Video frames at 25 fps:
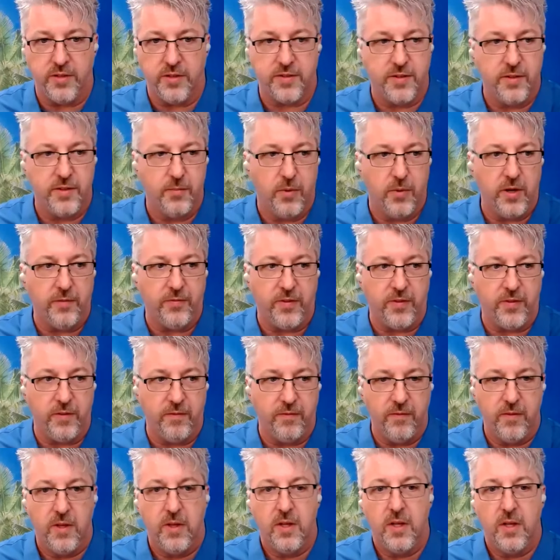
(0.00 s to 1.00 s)
is what if the
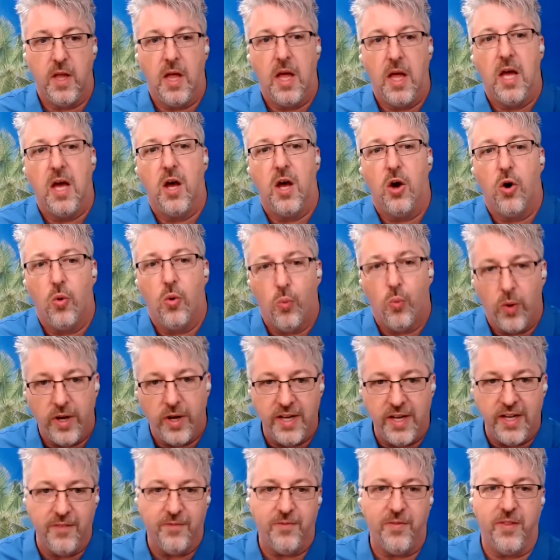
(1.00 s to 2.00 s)

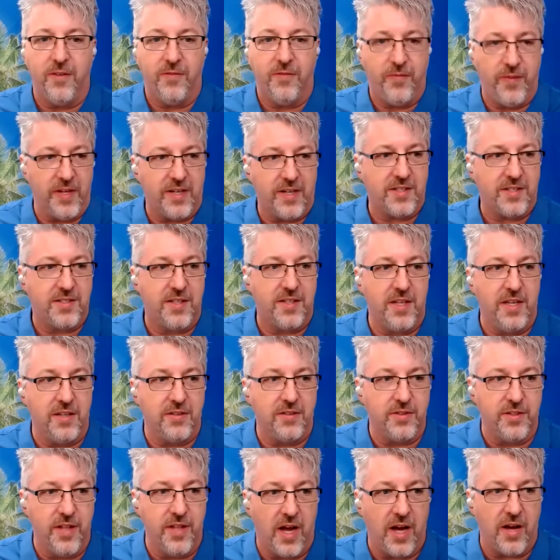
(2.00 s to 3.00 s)
what if the fix
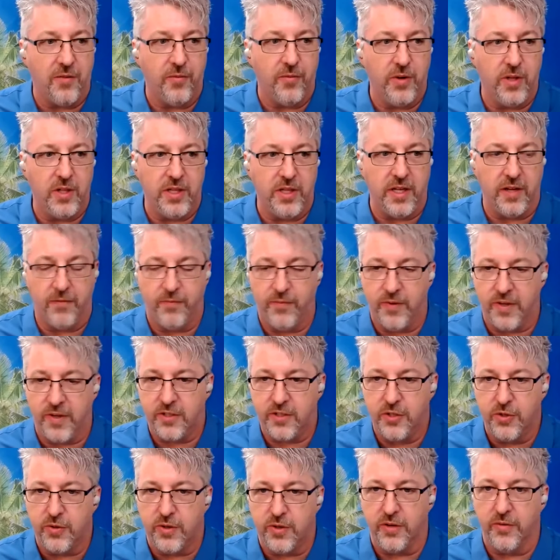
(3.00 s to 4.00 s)
is not really a
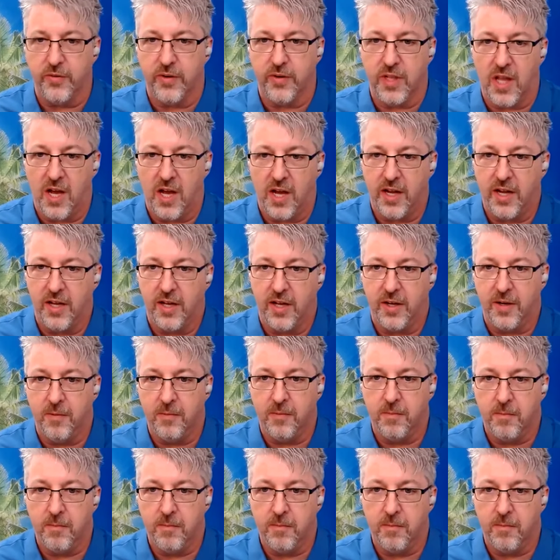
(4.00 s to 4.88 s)
fix you can rely on?